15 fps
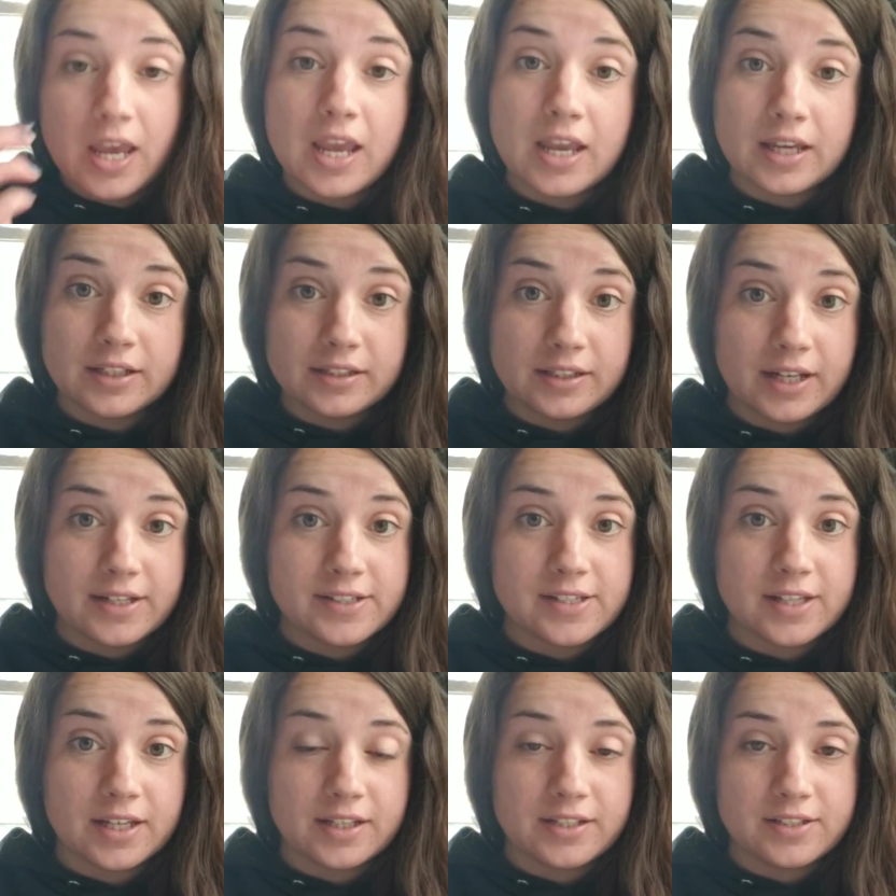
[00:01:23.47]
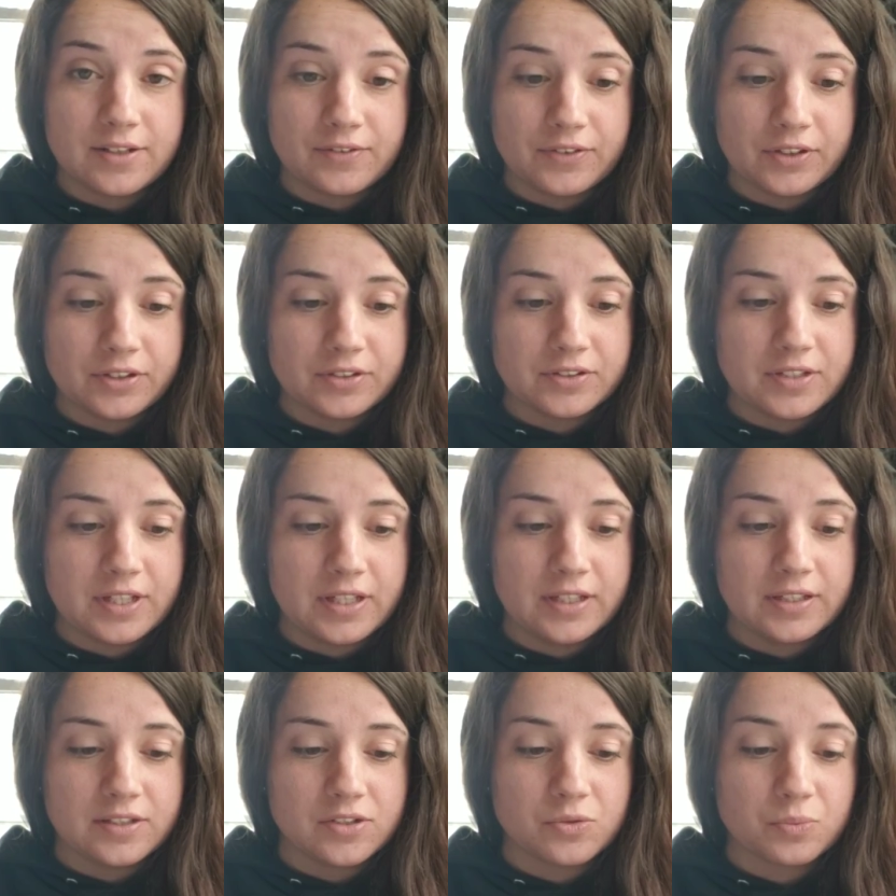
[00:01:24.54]
analyzing any
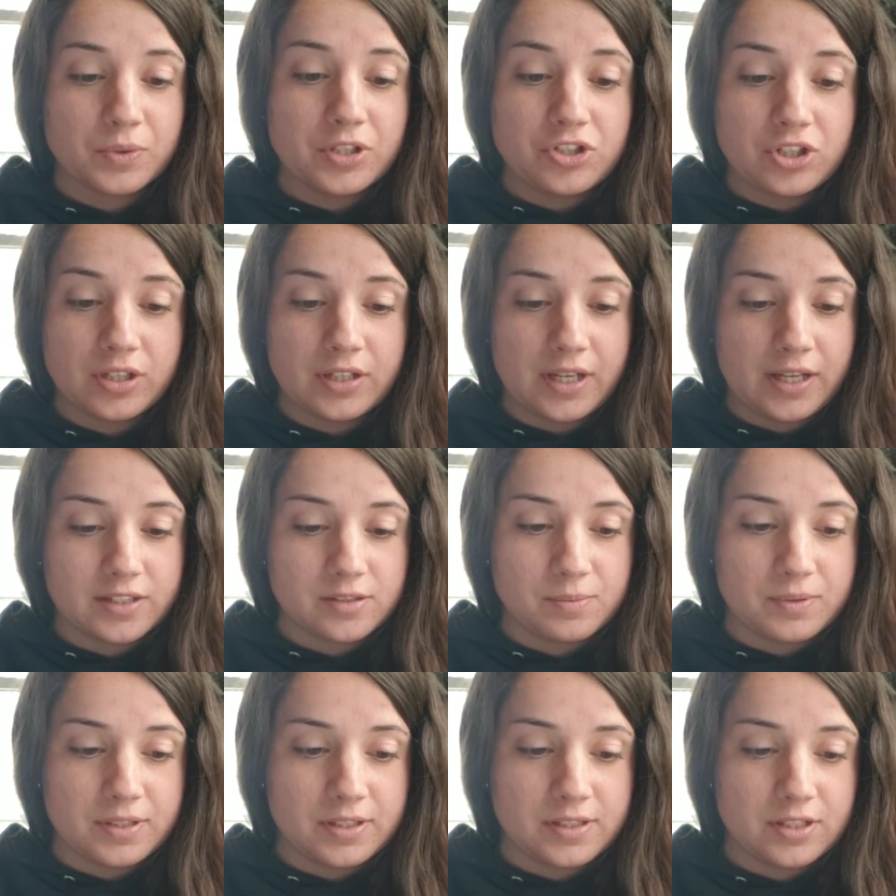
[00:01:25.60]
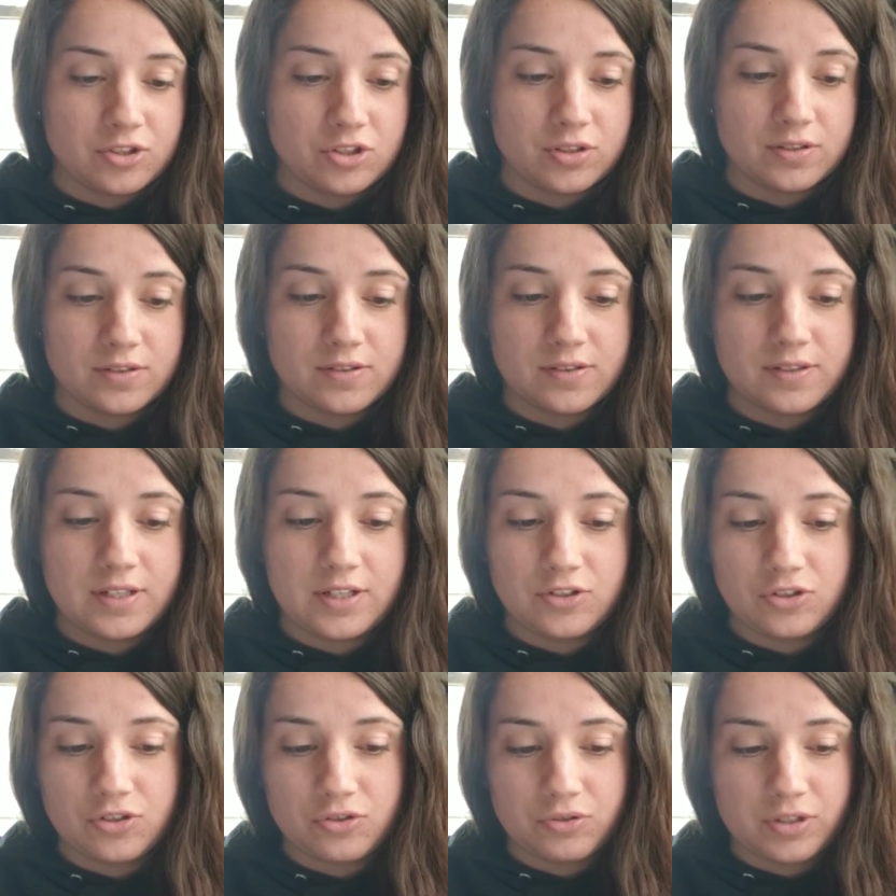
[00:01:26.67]
difficulties, reaching enhancement decisions, teach
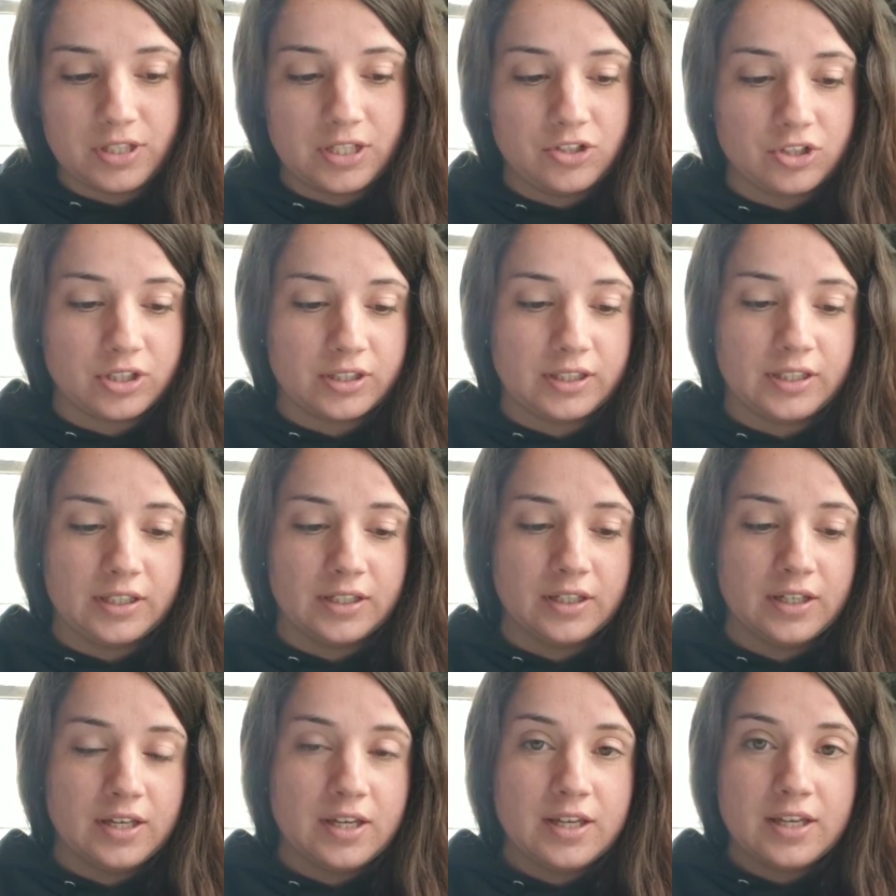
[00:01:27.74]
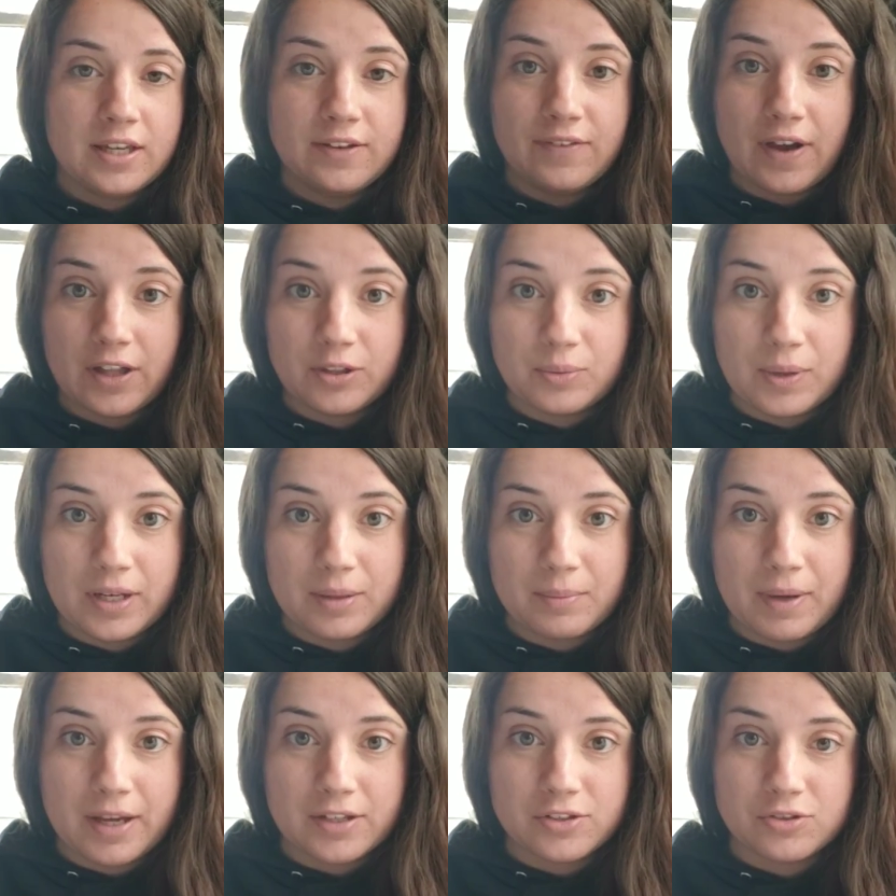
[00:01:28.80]
strategically, evaluating
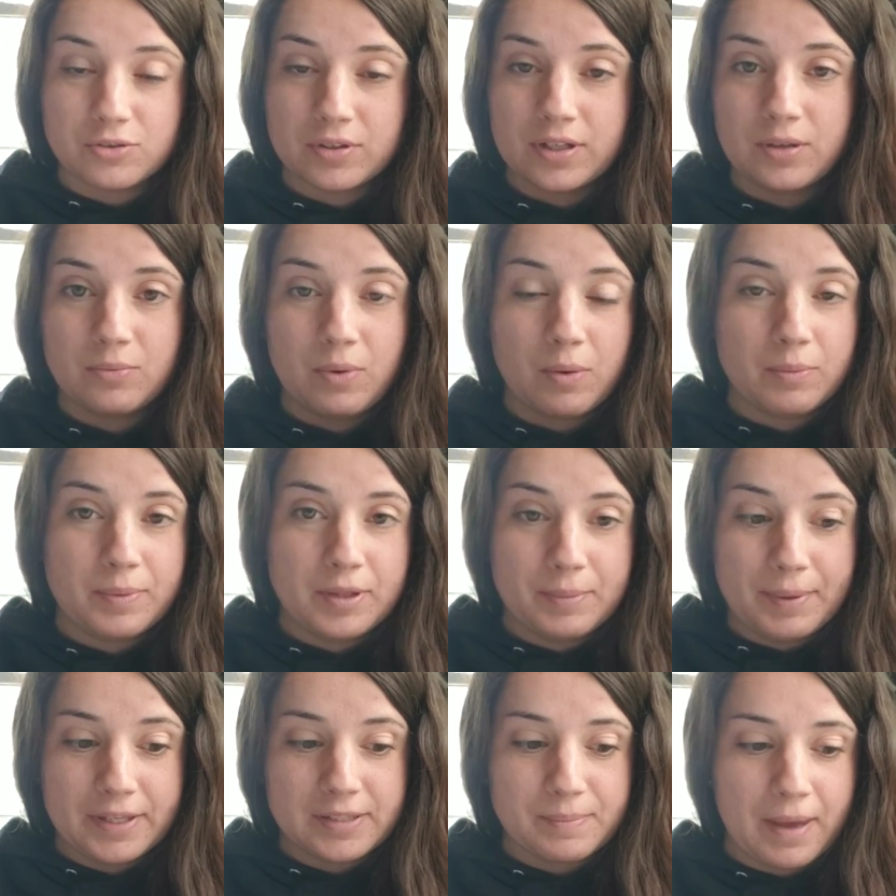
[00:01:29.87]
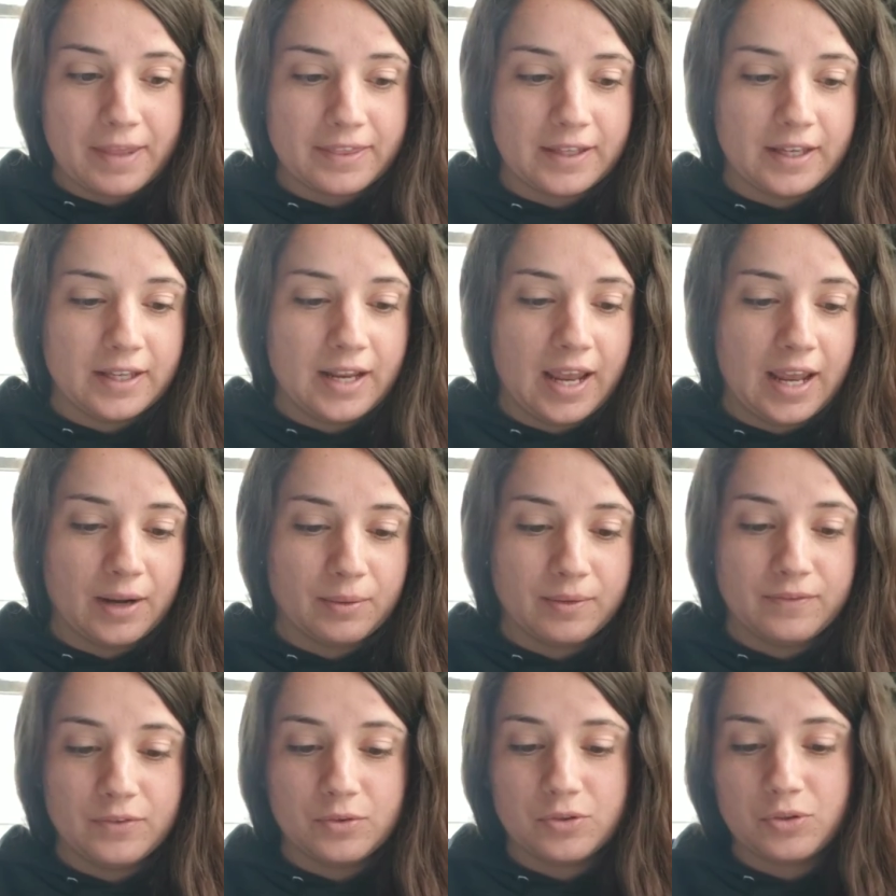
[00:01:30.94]
mastery, what would be the best method, and
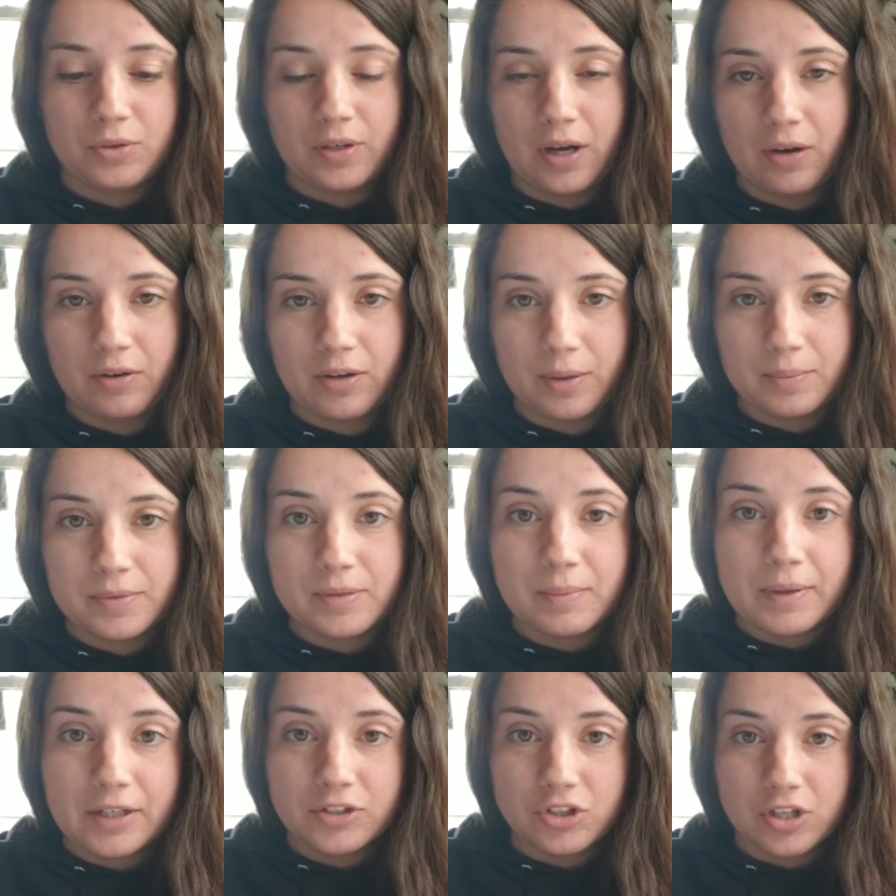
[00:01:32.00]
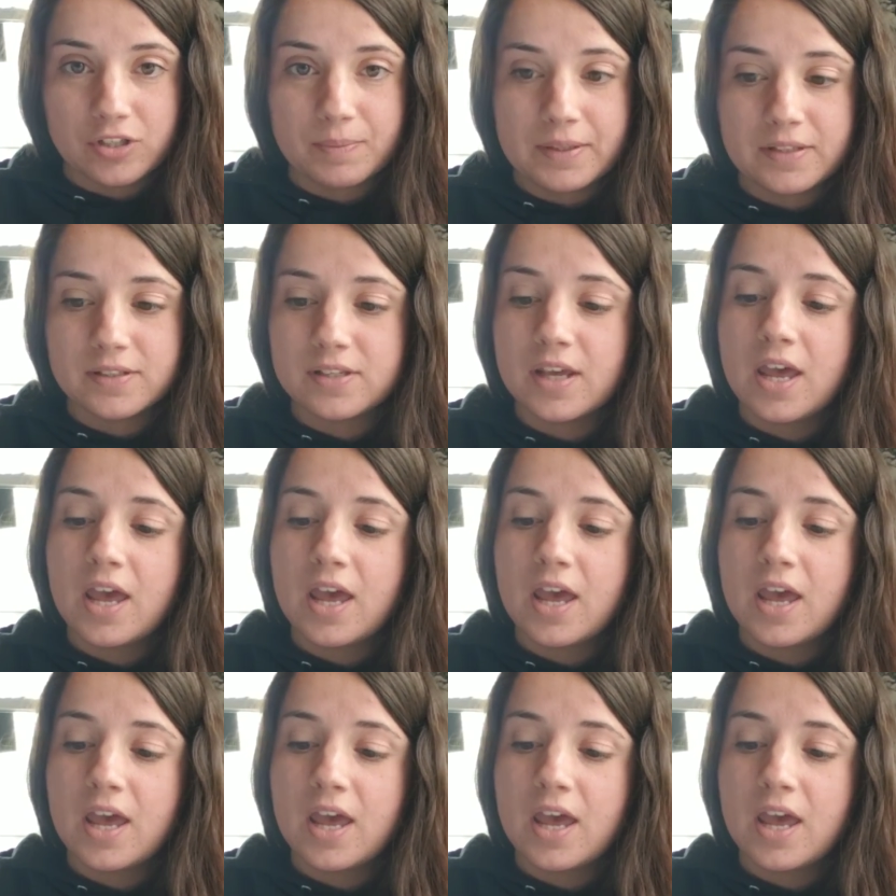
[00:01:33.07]
review student outcomes and make adjustments.